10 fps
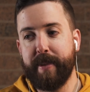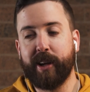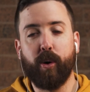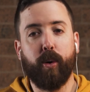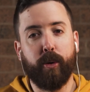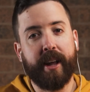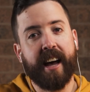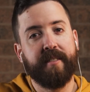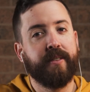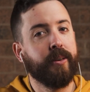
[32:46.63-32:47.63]
Be called
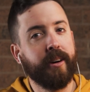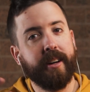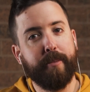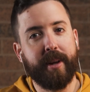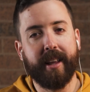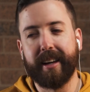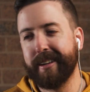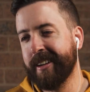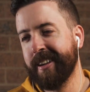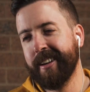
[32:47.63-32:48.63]
out for it and be
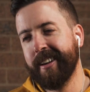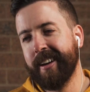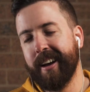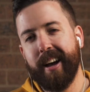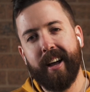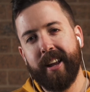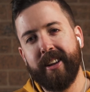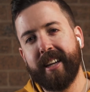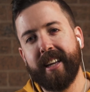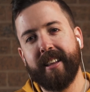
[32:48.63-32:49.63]
like, I
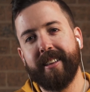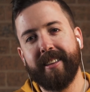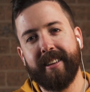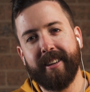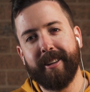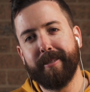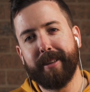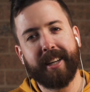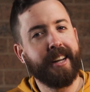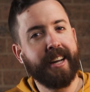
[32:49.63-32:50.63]
don't get
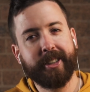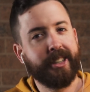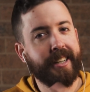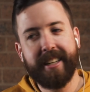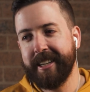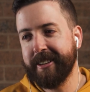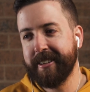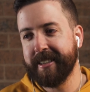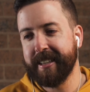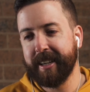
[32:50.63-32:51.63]
the connection here,
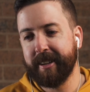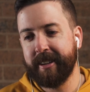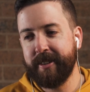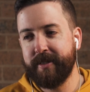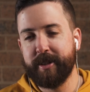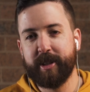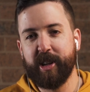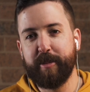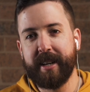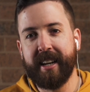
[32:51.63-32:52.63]
and it's like, you've just
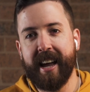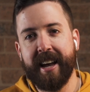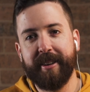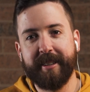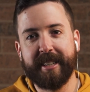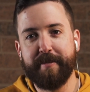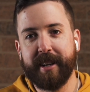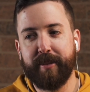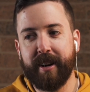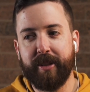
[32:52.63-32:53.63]
sold me an ad on
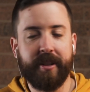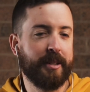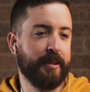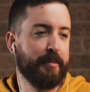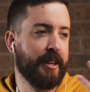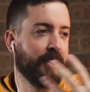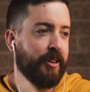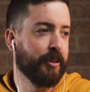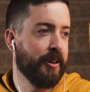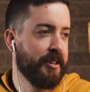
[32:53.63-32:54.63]
something when I thought this was a bit of
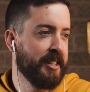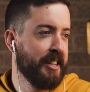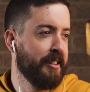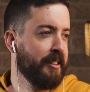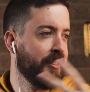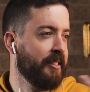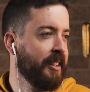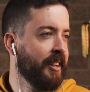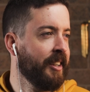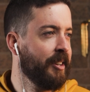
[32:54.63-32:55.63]
your content. And
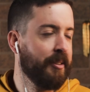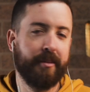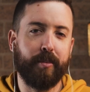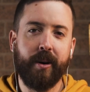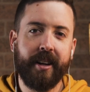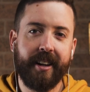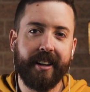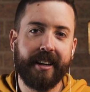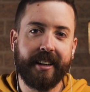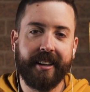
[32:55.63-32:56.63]
what?
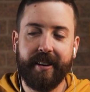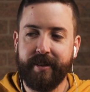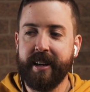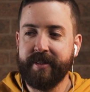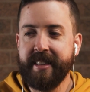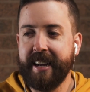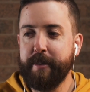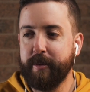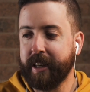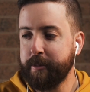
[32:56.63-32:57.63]
Like, I've seen that
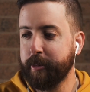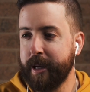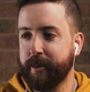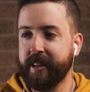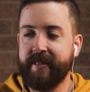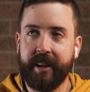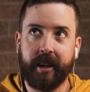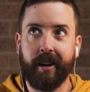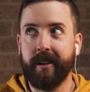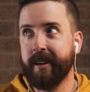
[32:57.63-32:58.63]
happen with a couple of people, and they've had to
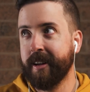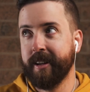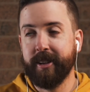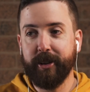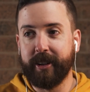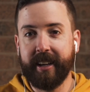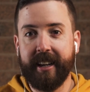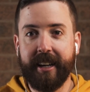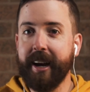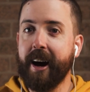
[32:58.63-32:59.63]
go, look,
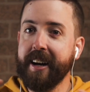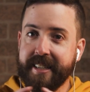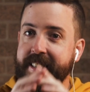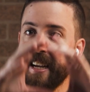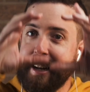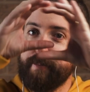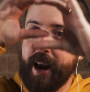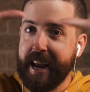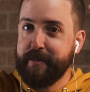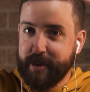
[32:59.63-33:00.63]
I said paid